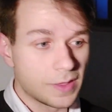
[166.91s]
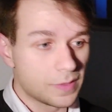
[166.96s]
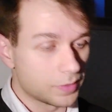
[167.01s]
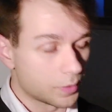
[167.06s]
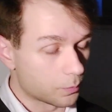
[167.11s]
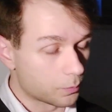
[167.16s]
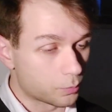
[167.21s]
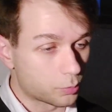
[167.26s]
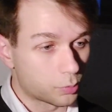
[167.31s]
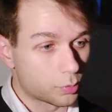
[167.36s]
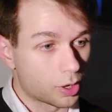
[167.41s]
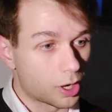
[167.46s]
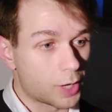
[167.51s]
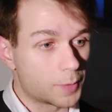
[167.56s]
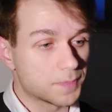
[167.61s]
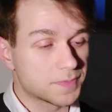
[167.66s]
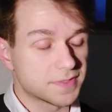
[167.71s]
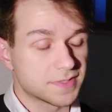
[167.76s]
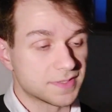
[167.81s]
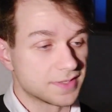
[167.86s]
the
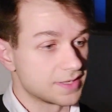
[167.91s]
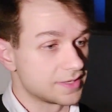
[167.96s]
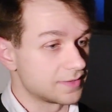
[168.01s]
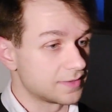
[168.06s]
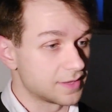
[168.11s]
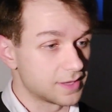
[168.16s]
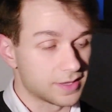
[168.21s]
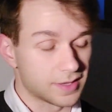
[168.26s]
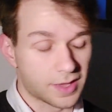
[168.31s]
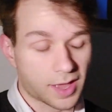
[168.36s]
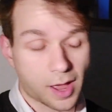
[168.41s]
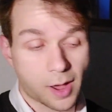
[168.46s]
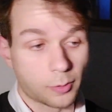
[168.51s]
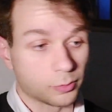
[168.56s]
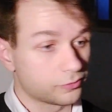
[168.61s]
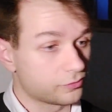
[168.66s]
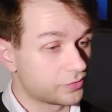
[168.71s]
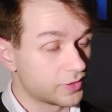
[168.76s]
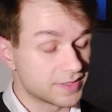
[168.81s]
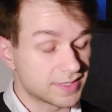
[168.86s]
props, the
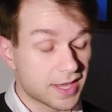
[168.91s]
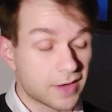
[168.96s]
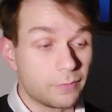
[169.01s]
outfits,